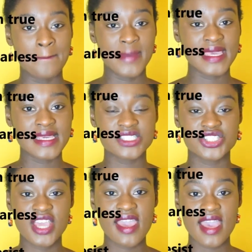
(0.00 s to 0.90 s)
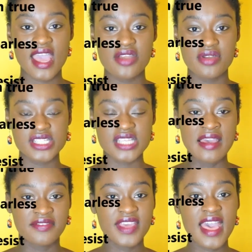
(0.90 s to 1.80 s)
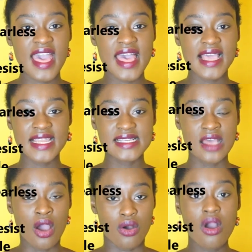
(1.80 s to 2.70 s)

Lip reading: make us cherish fearless